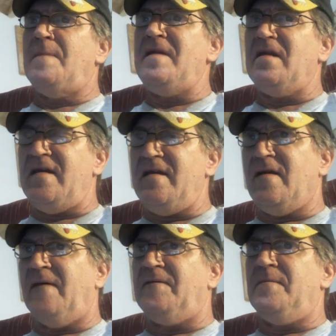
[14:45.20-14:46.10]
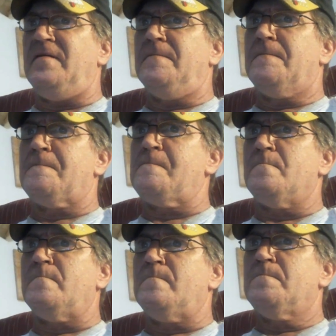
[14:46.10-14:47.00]
Immediately, he cuffed me.
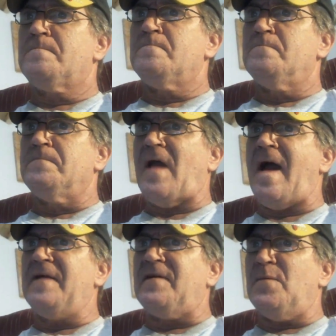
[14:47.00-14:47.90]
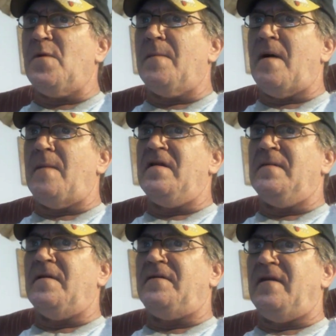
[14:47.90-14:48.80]
I asked him, what am I
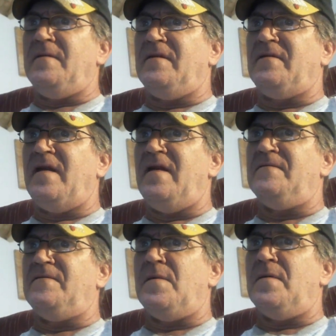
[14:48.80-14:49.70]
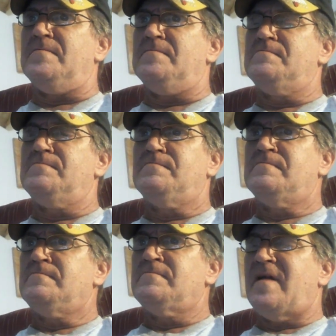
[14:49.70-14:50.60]
being detained for?
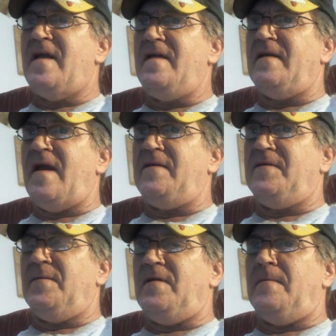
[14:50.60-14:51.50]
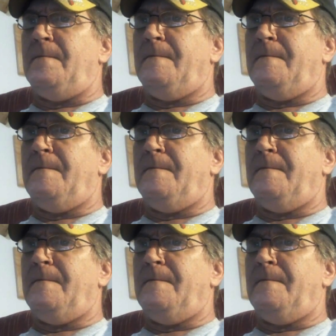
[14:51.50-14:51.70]
He didn't answer me.